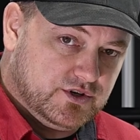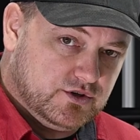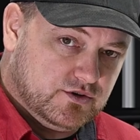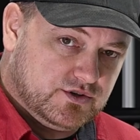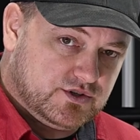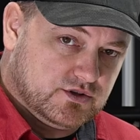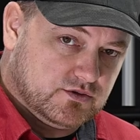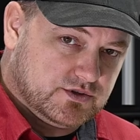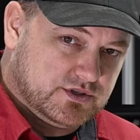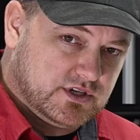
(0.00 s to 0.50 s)
do.
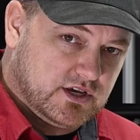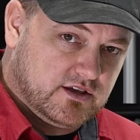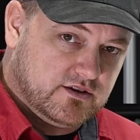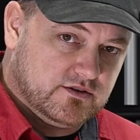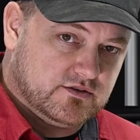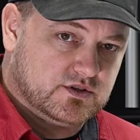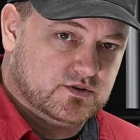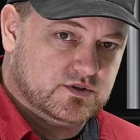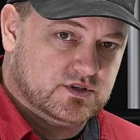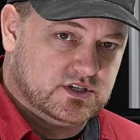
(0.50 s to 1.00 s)
So say
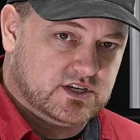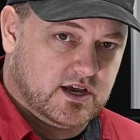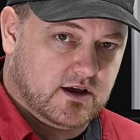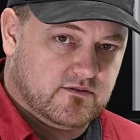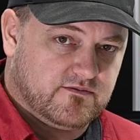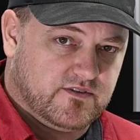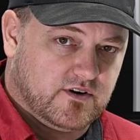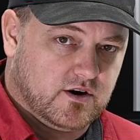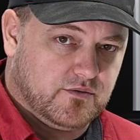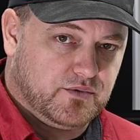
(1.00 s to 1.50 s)
this is a
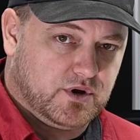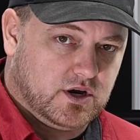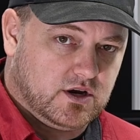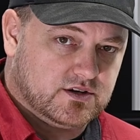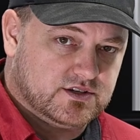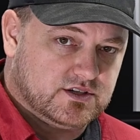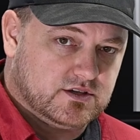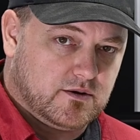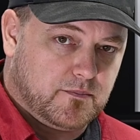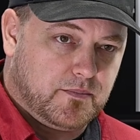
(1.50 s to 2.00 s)
downfire
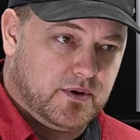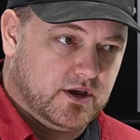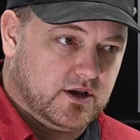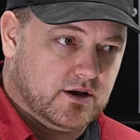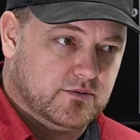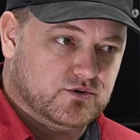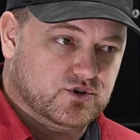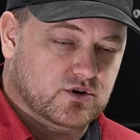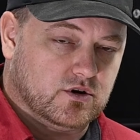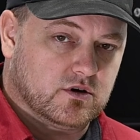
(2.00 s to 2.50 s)
box on a
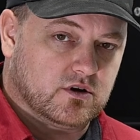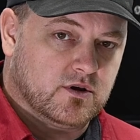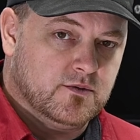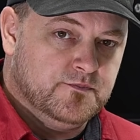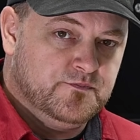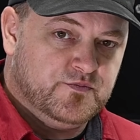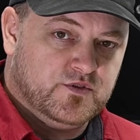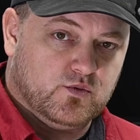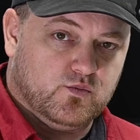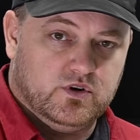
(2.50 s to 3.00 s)
pickup truck,
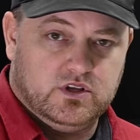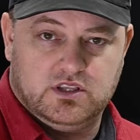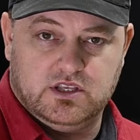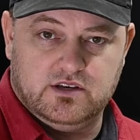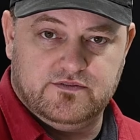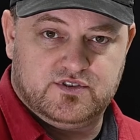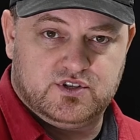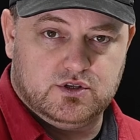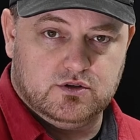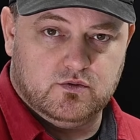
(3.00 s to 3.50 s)
we
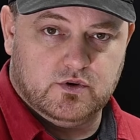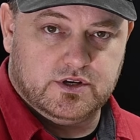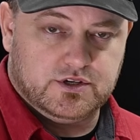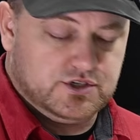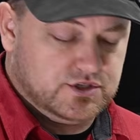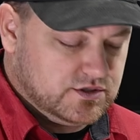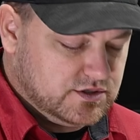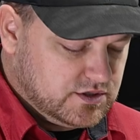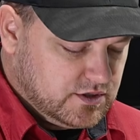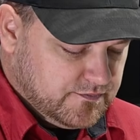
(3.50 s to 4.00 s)
leave 2
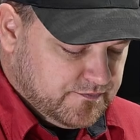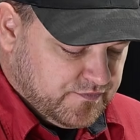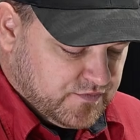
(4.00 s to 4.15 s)
inches.